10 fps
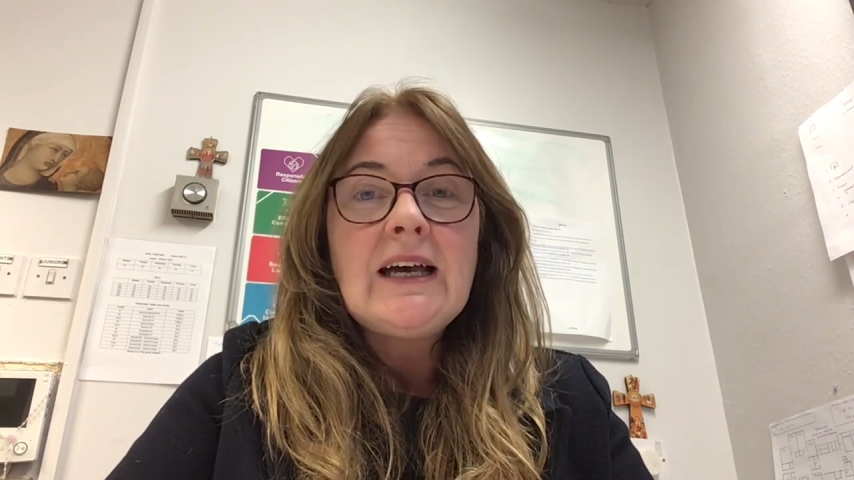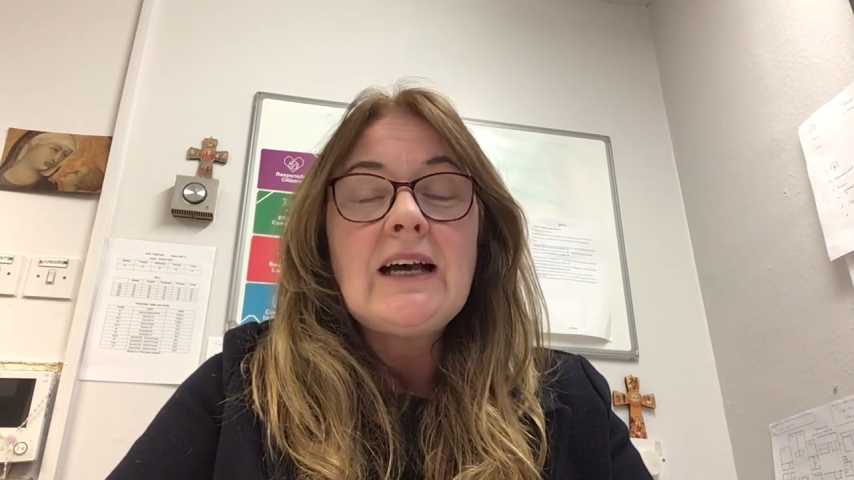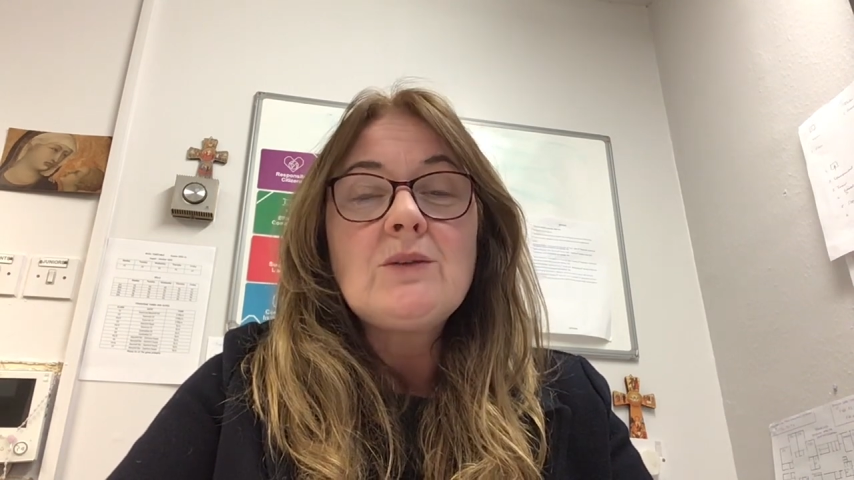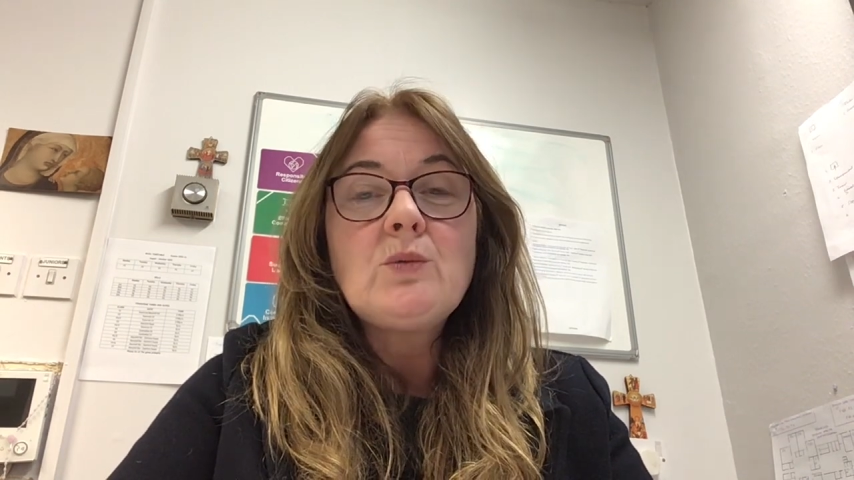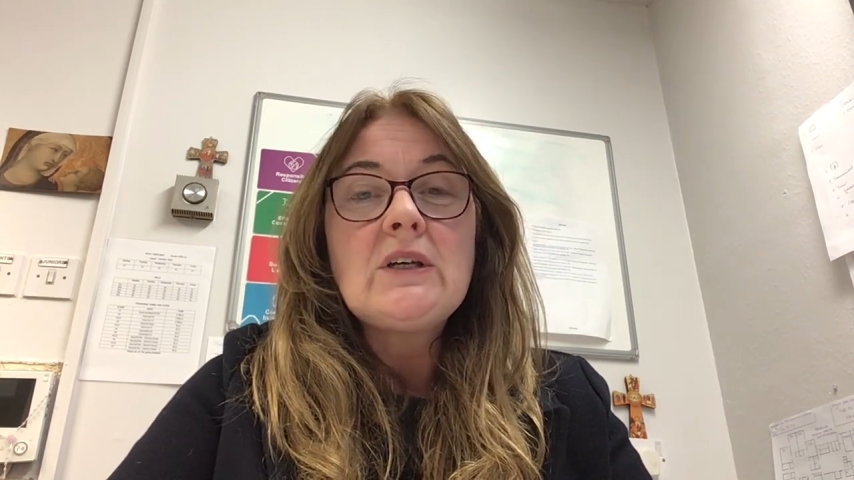
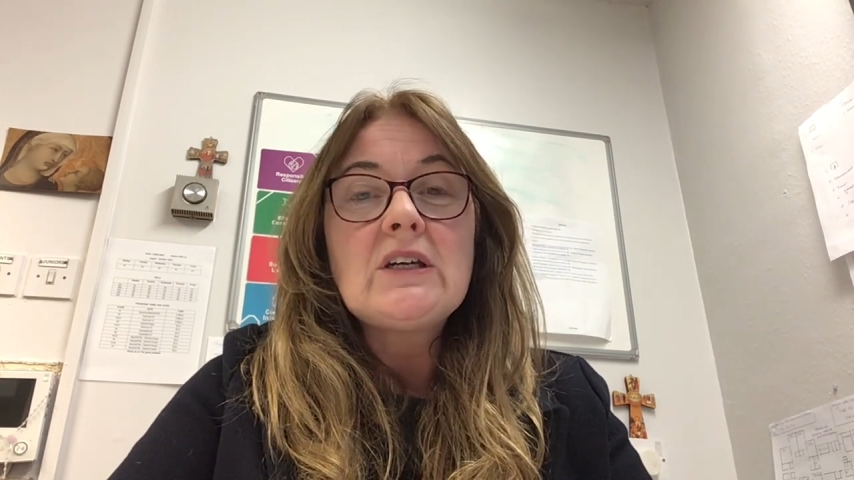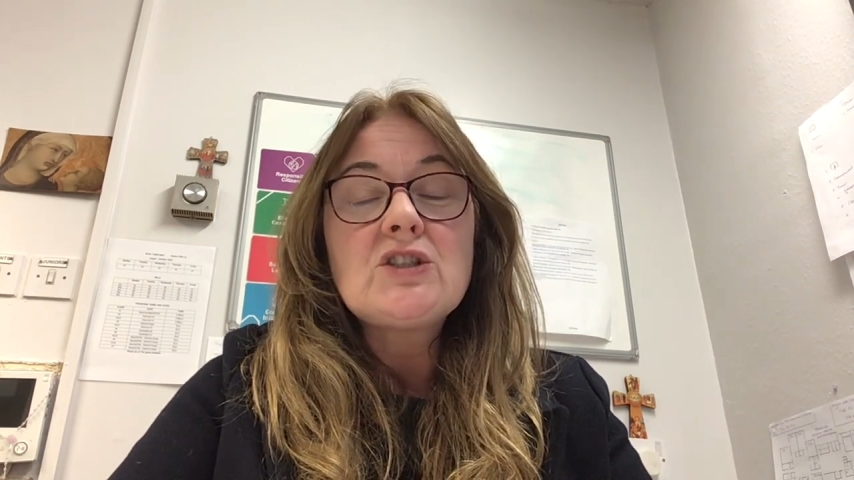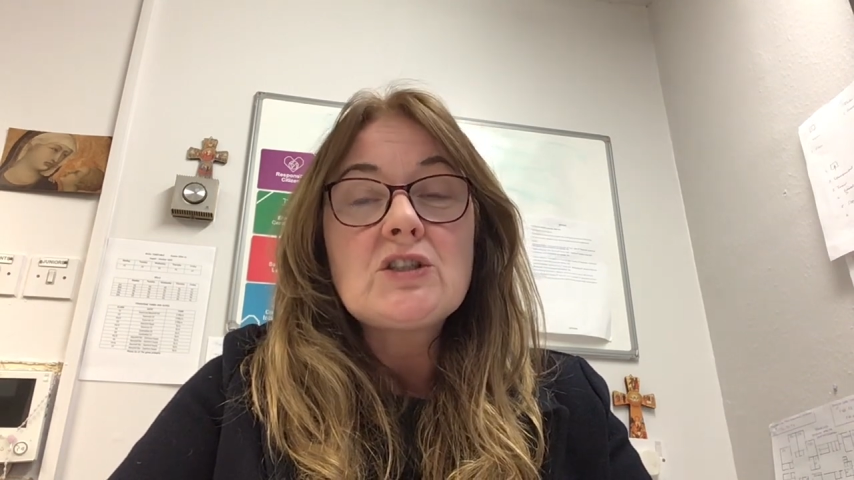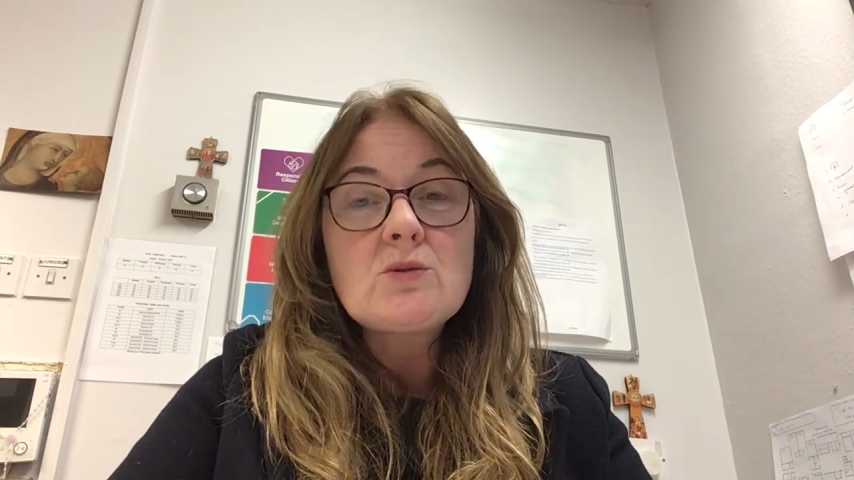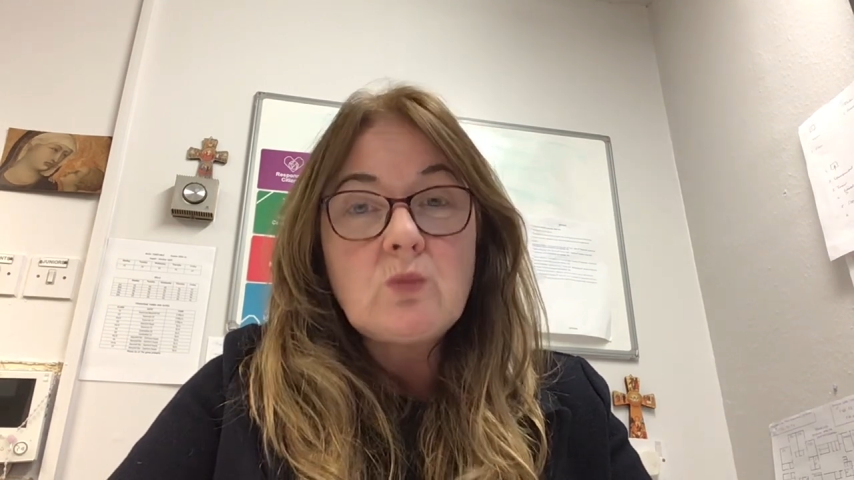and we are
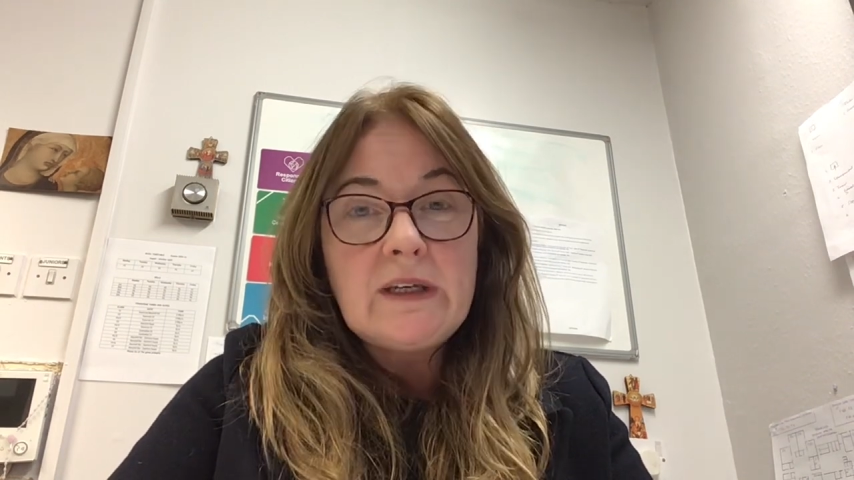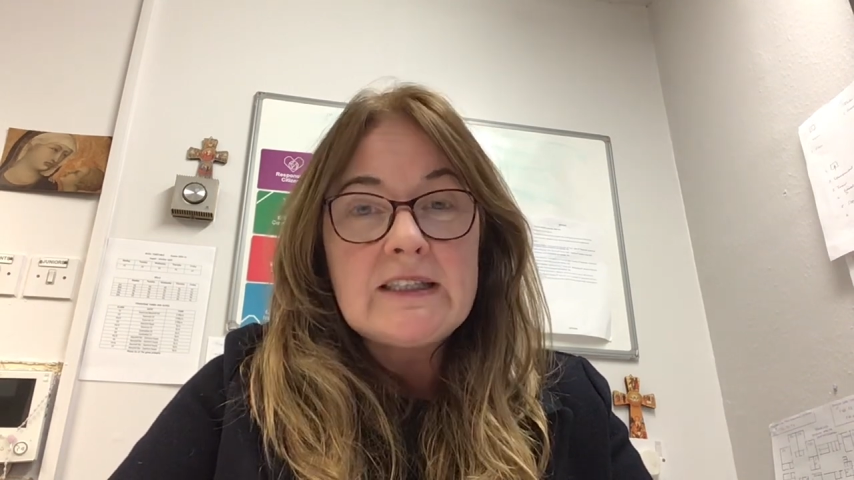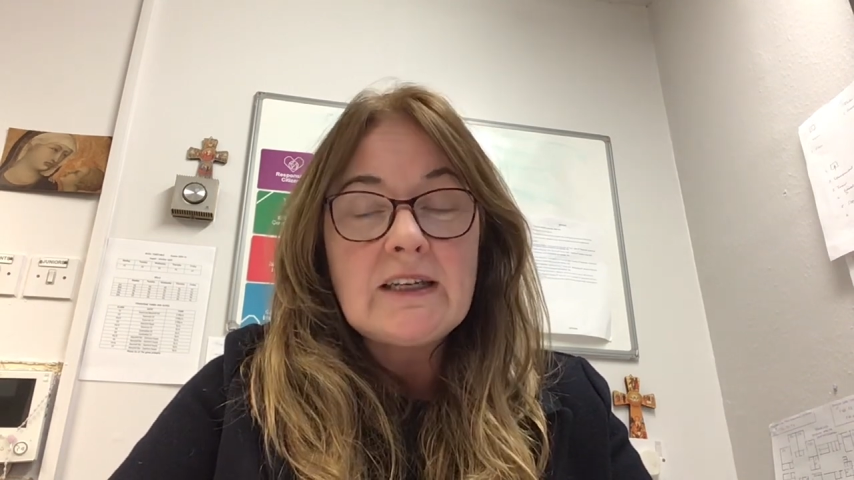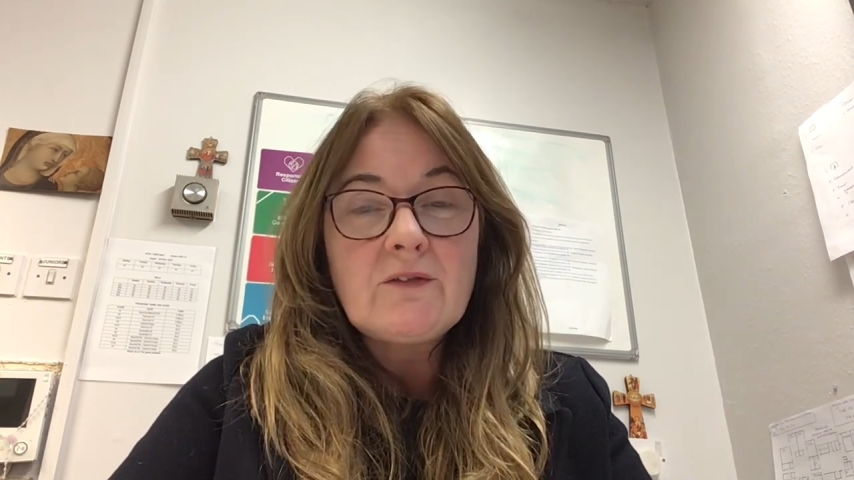just waiting